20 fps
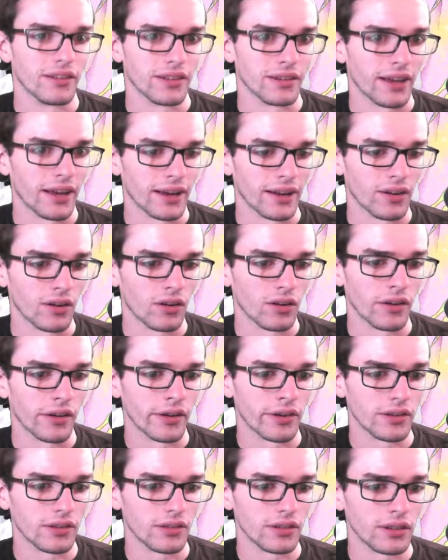attack in all
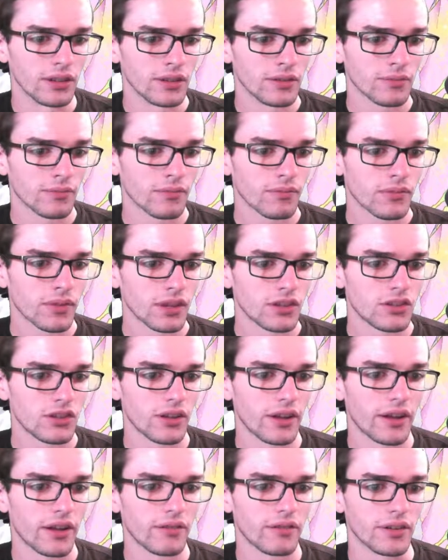honesty. She'll
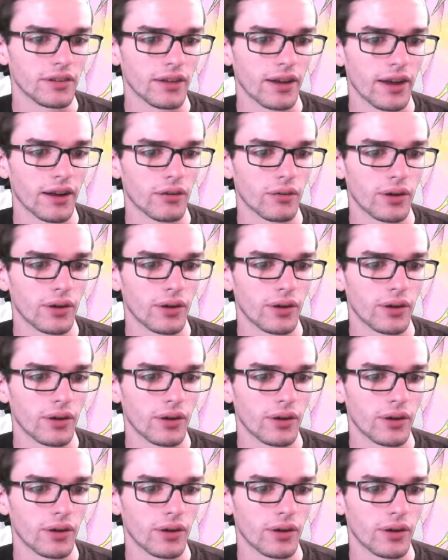have attack